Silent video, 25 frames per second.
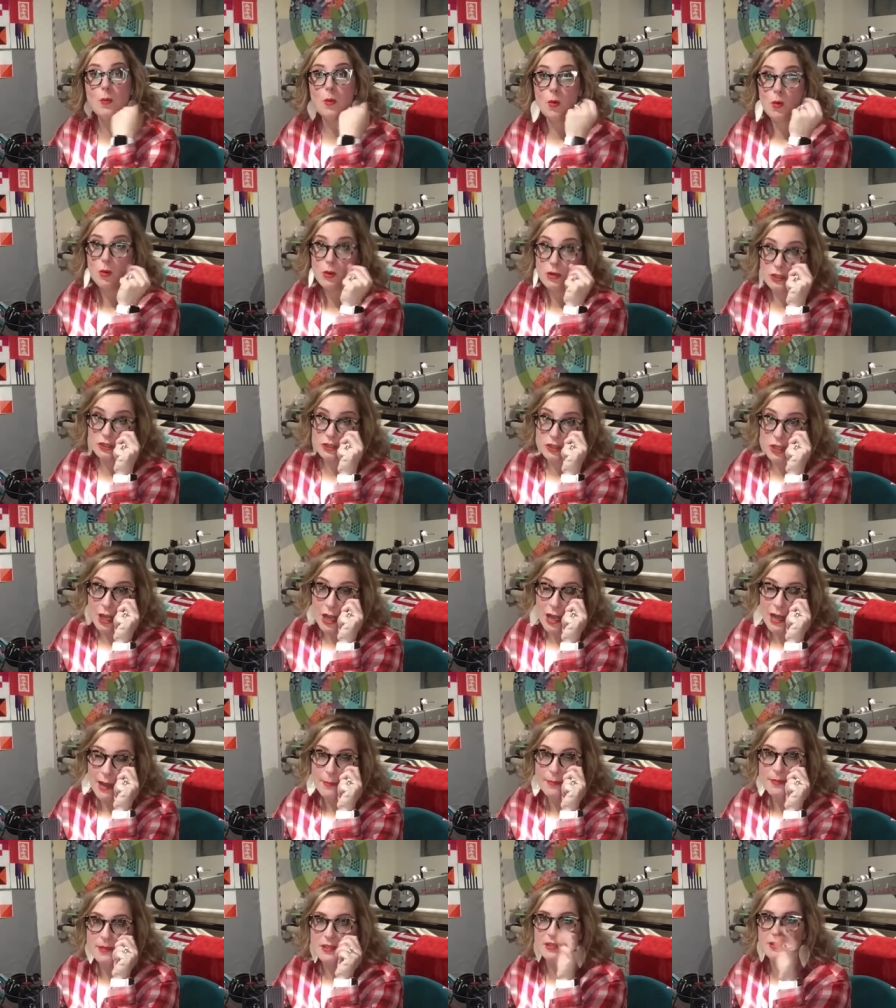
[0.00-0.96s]
pork
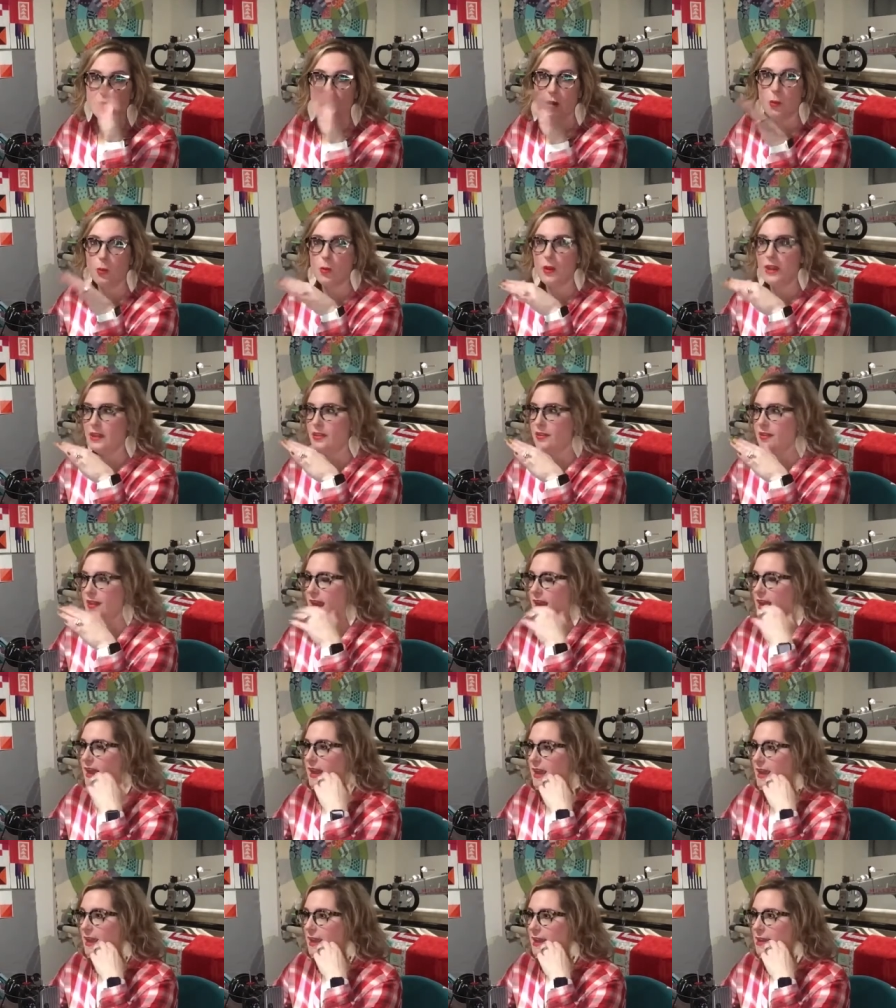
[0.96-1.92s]
chops with
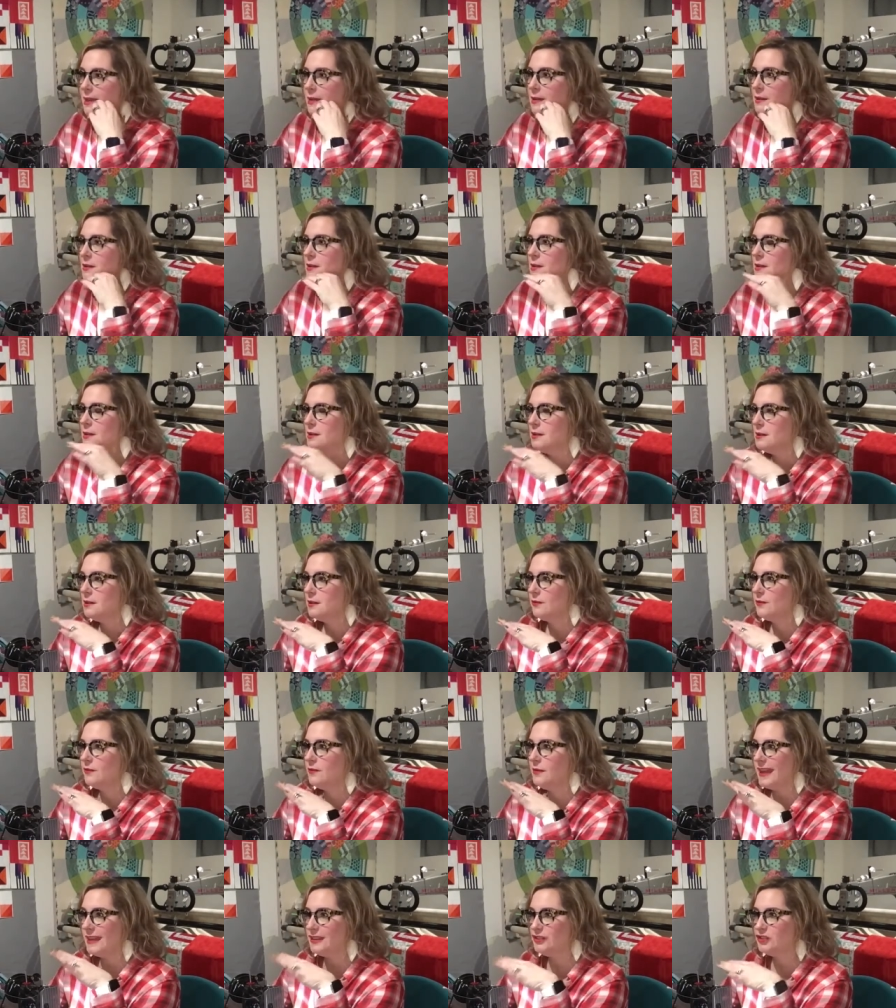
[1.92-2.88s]
a
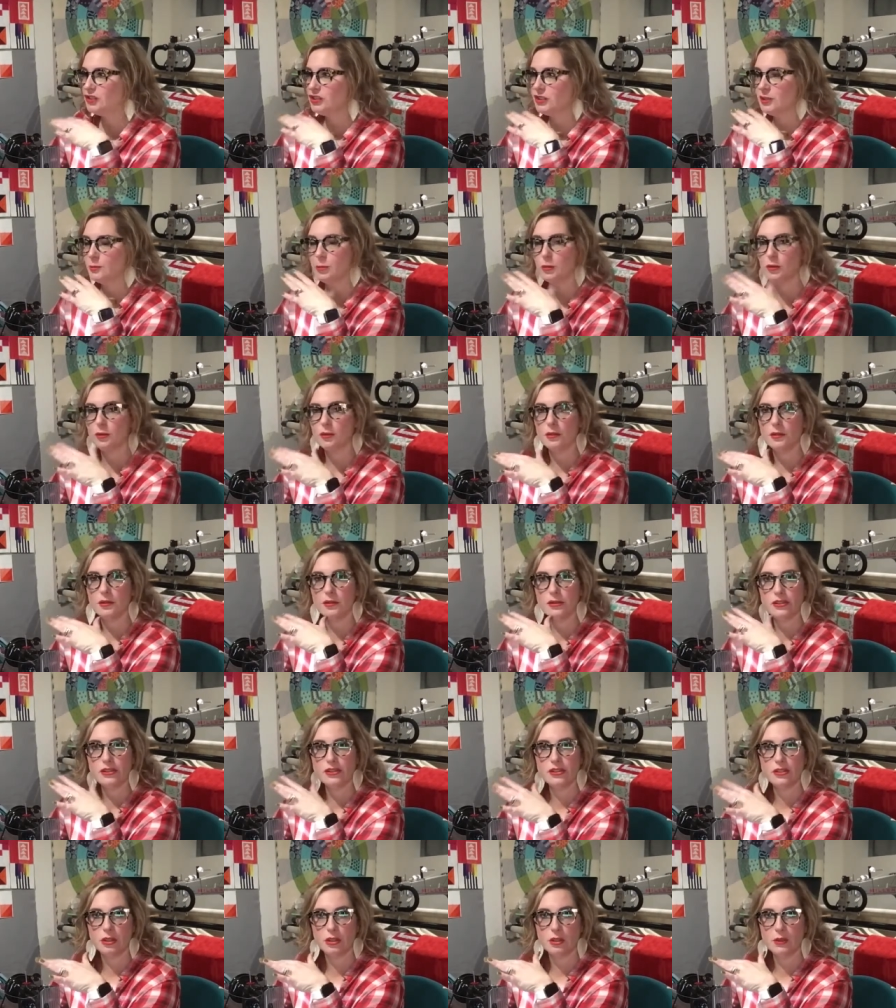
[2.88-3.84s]
vegetable
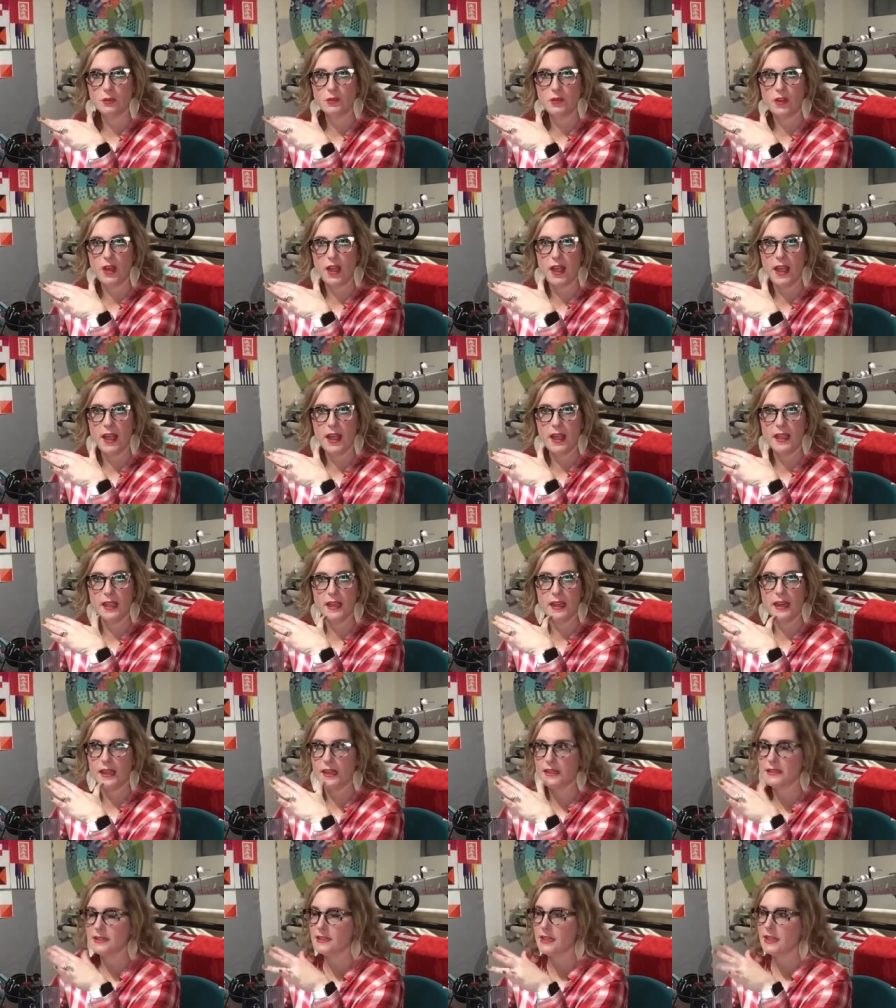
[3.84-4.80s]
stir fry. It
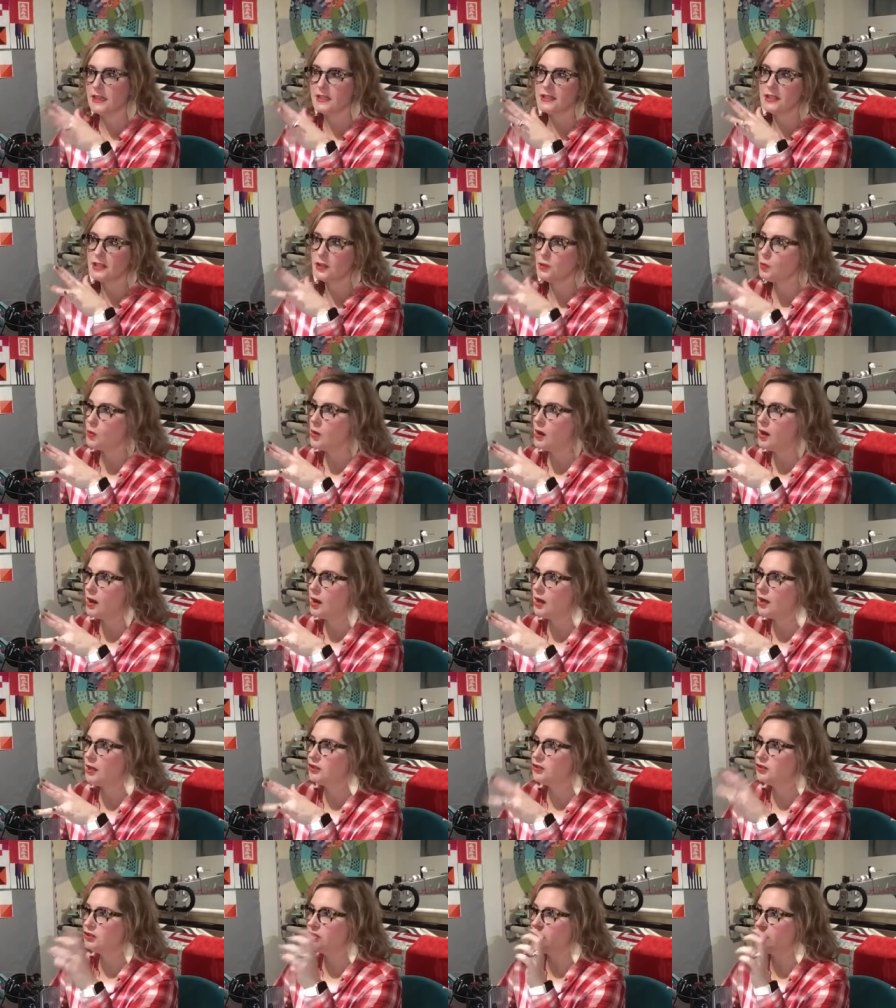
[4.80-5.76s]
has
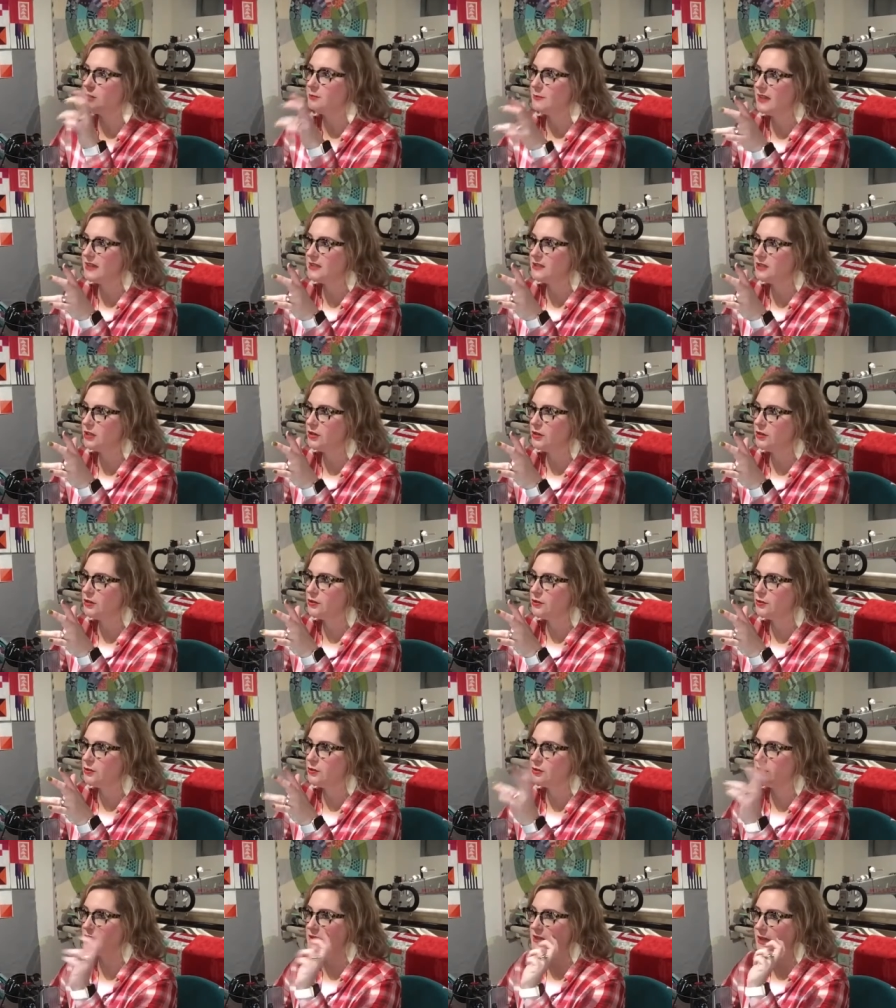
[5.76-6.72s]
squash,
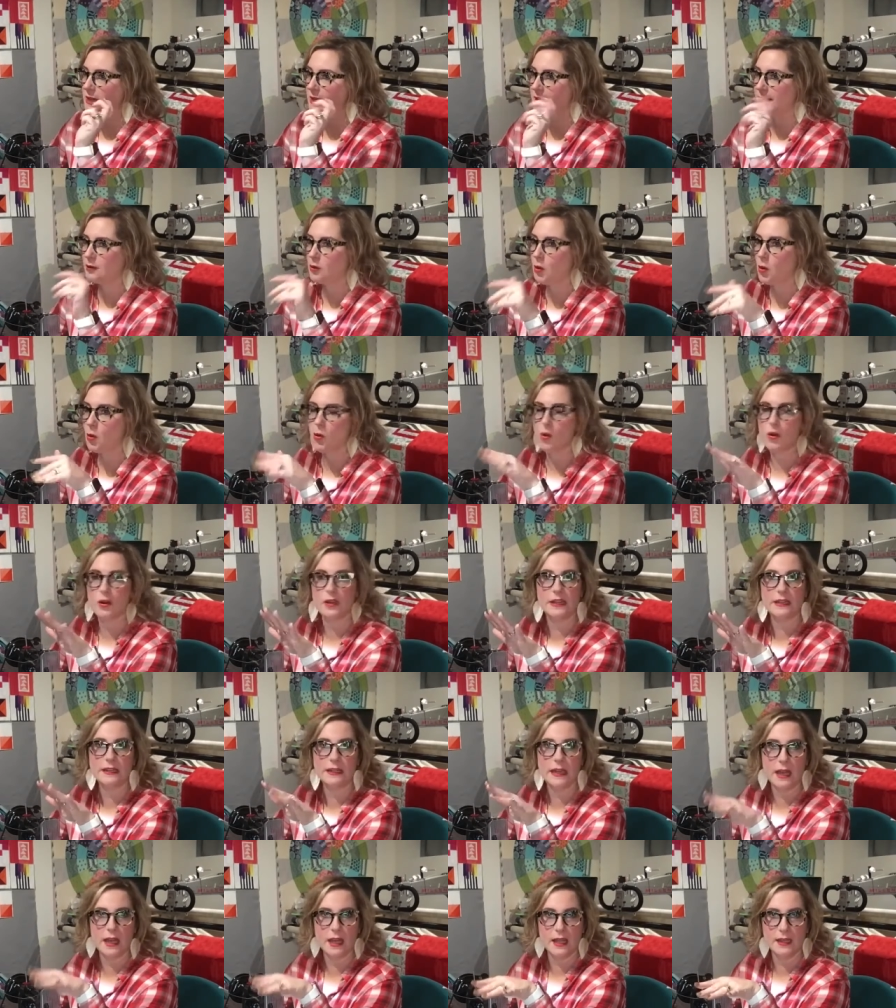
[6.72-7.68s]
tomatoes, and corn
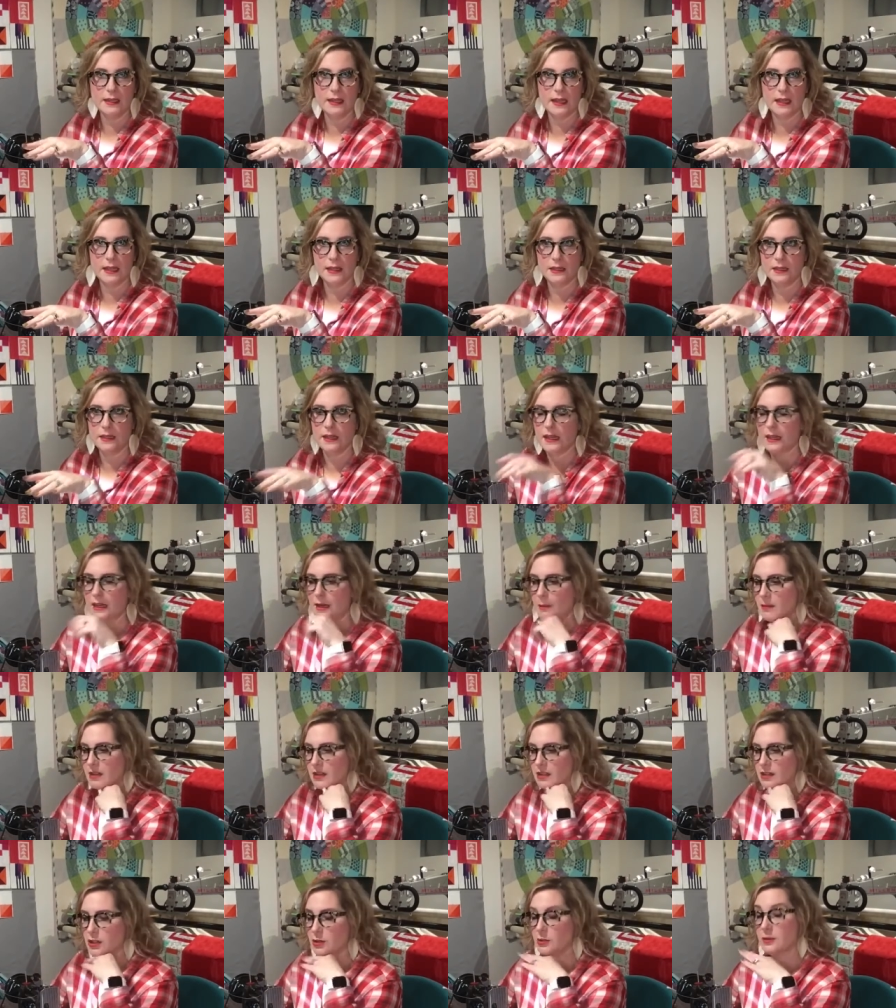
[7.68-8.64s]
and onion, and I'm
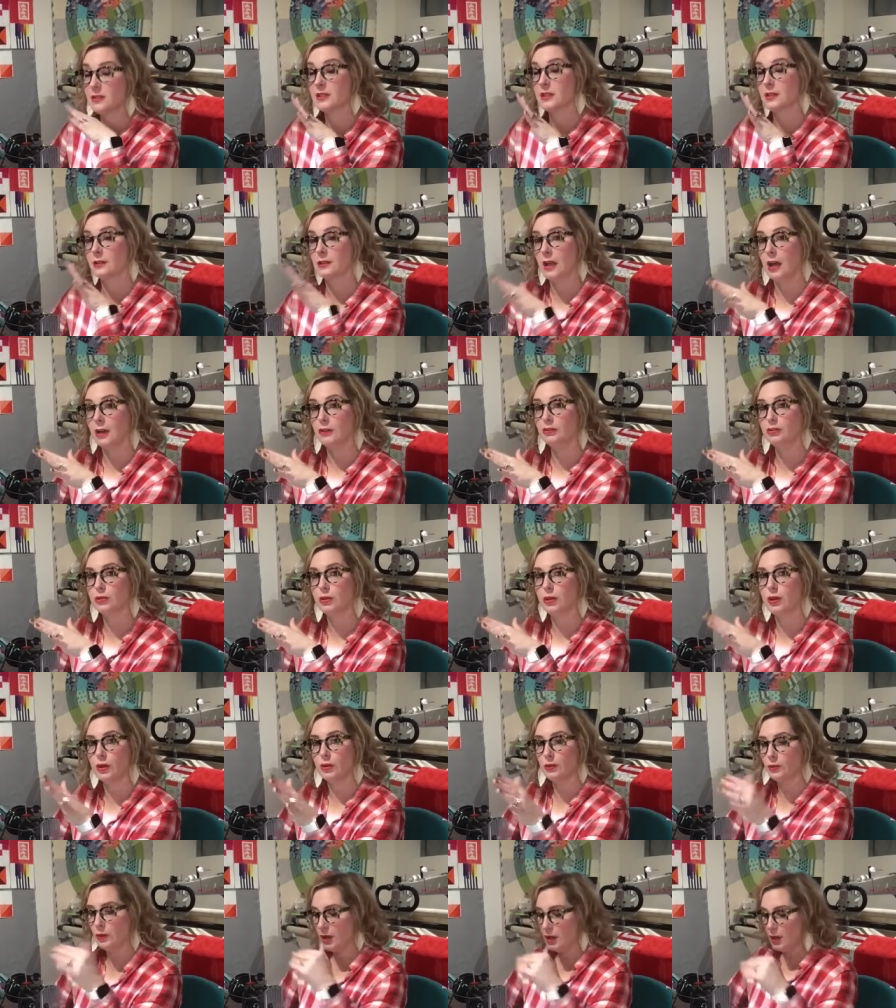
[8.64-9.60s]
going to do a
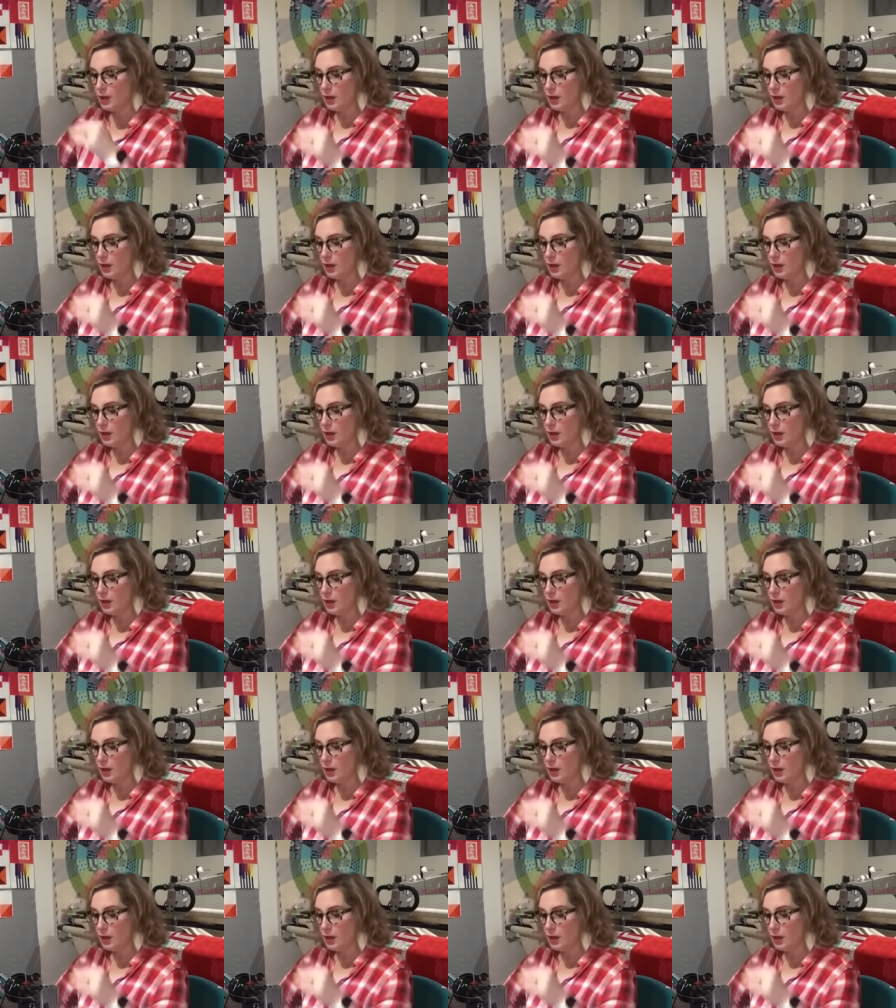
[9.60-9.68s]
cilantro